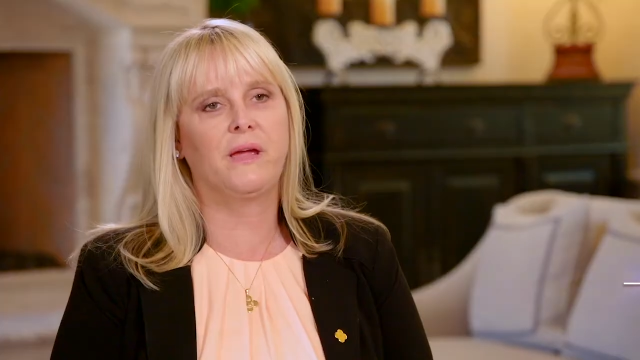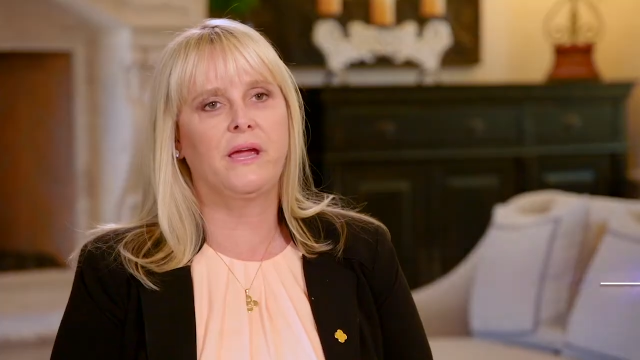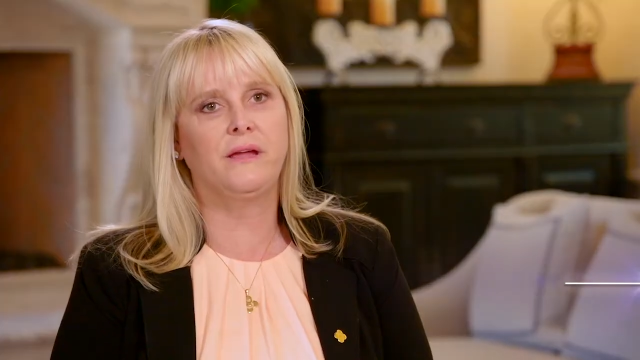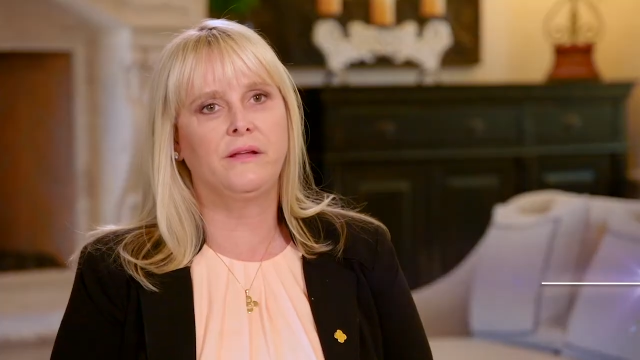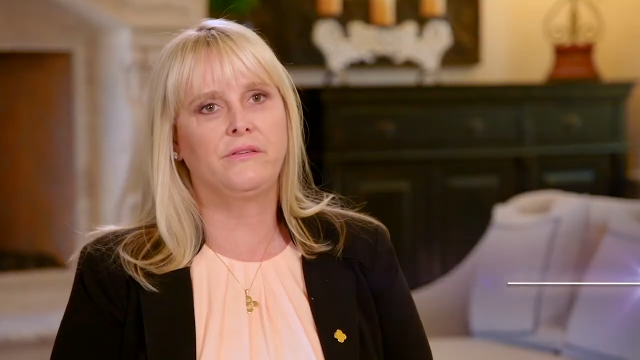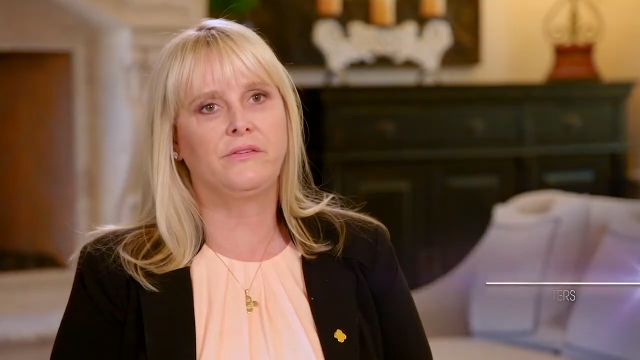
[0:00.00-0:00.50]

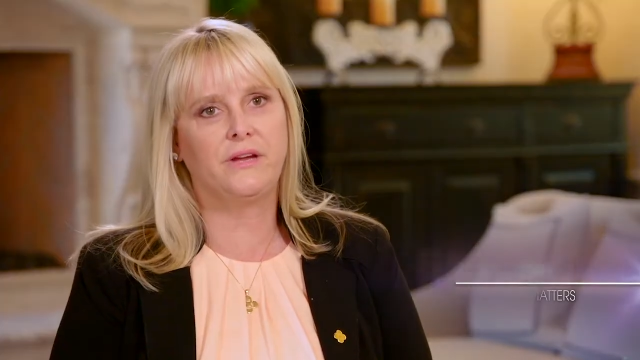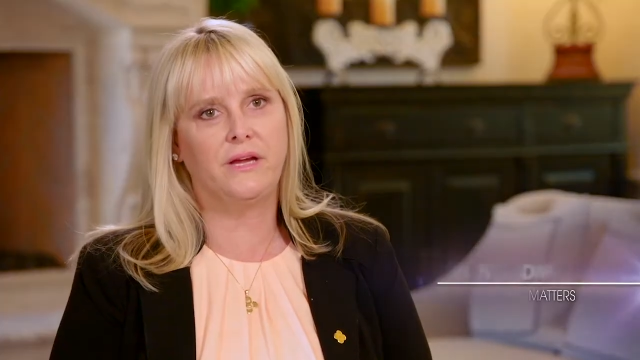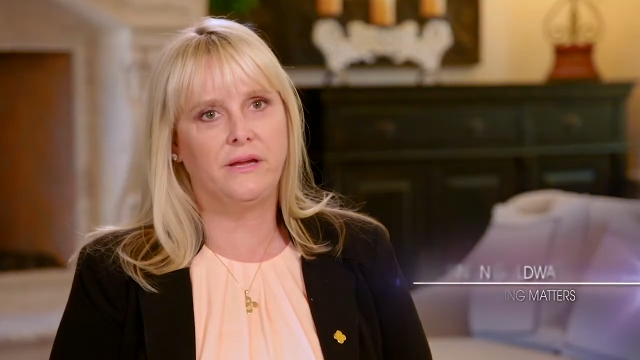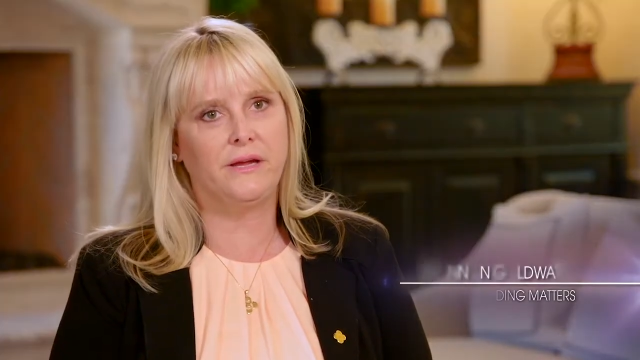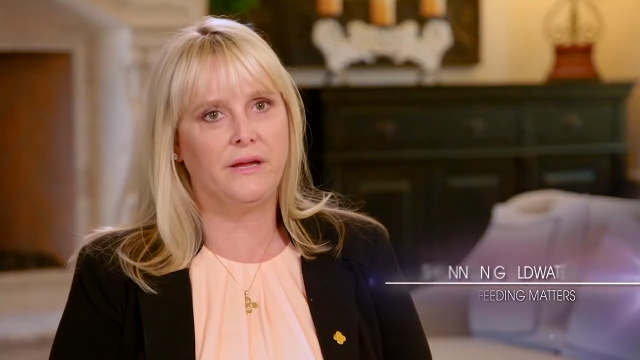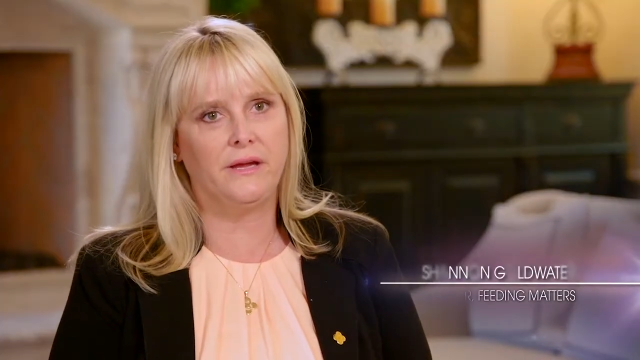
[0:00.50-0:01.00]

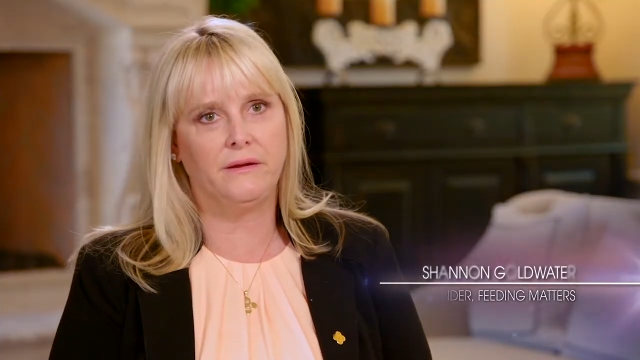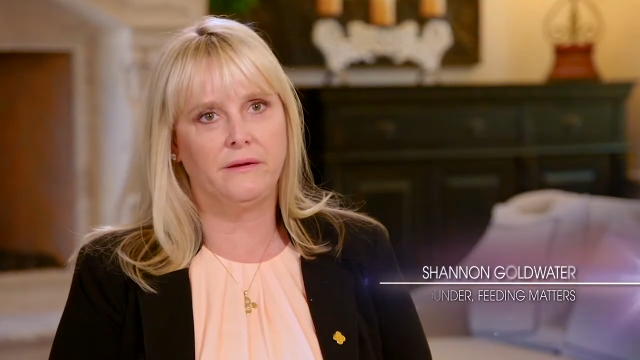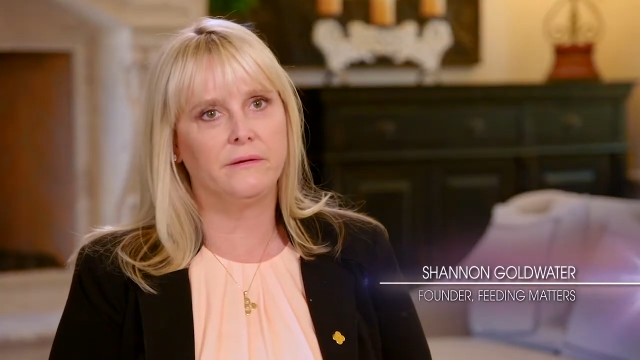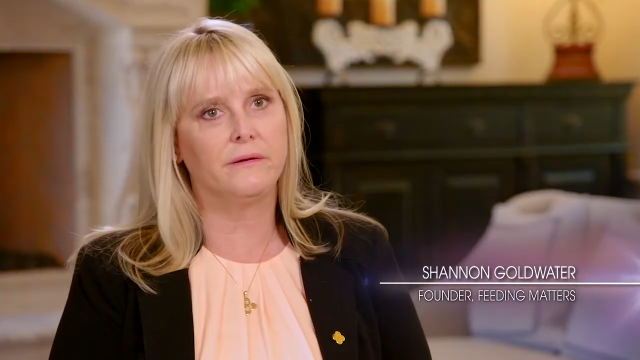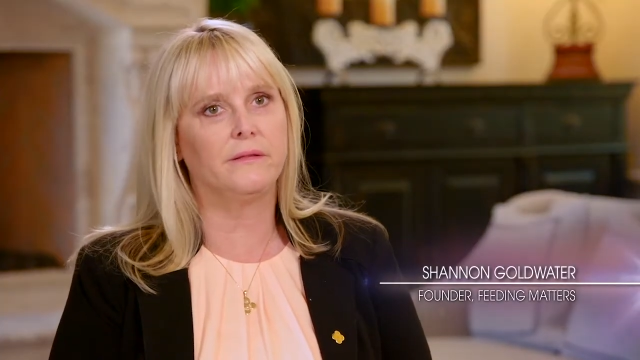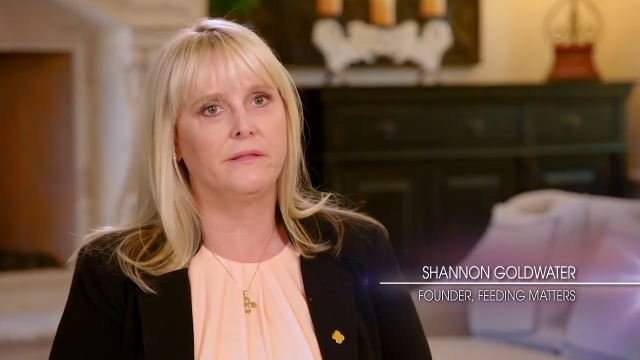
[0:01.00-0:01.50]
painstaking.
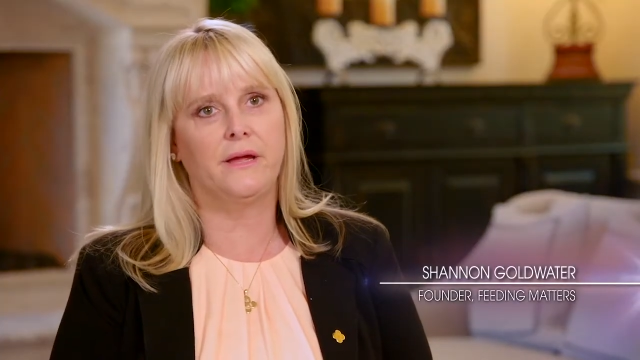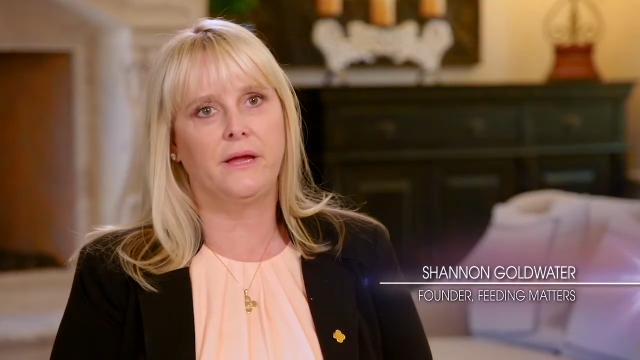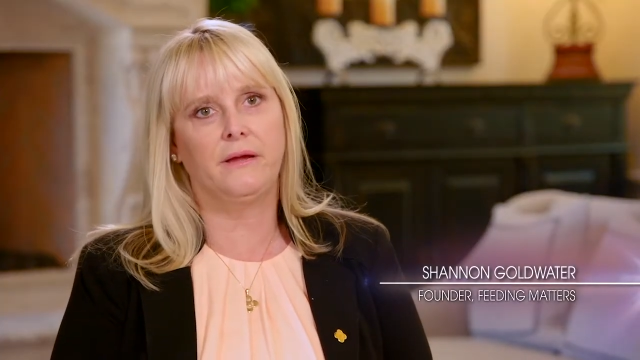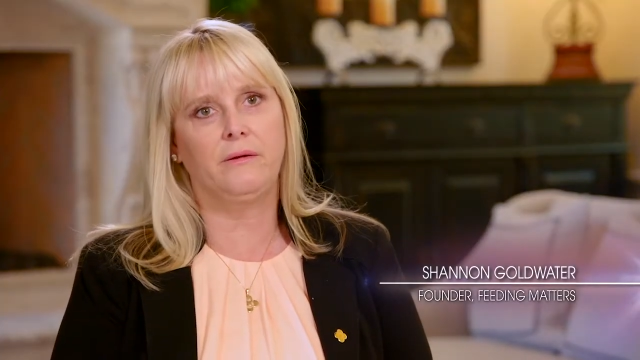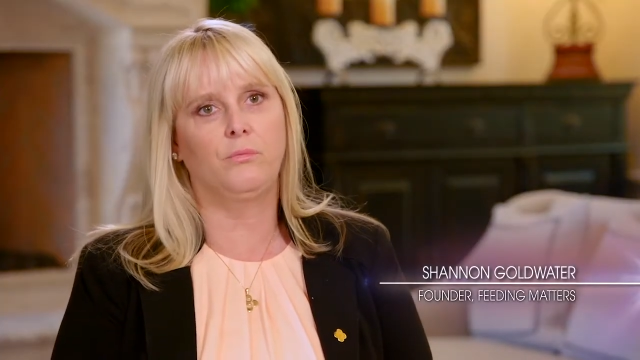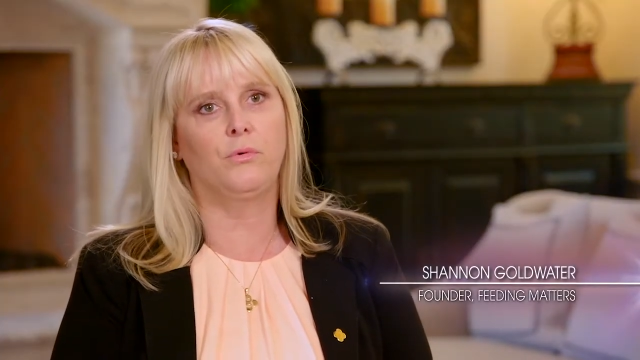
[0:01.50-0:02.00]
They